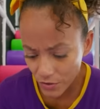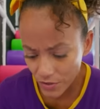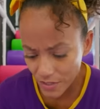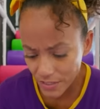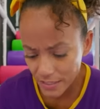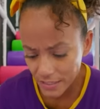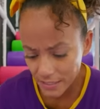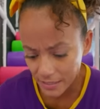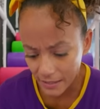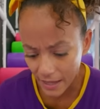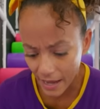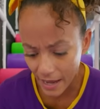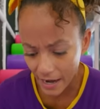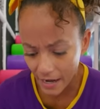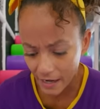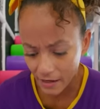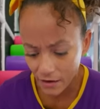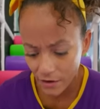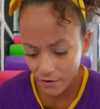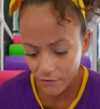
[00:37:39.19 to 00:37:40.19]
the
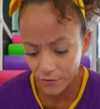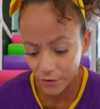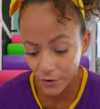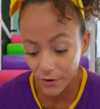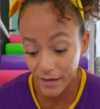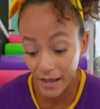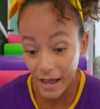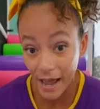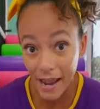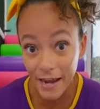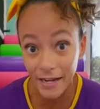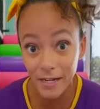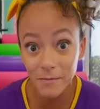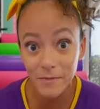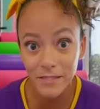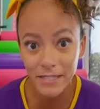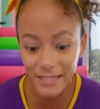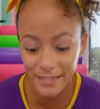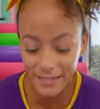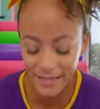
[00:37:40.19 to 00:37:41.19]
slide for an item
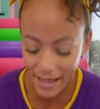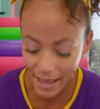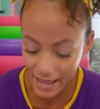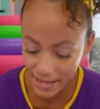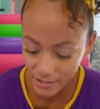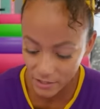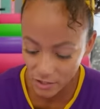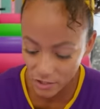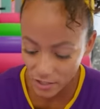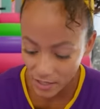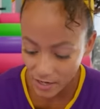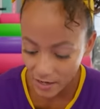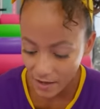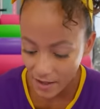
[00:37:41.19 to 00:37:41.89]
to catch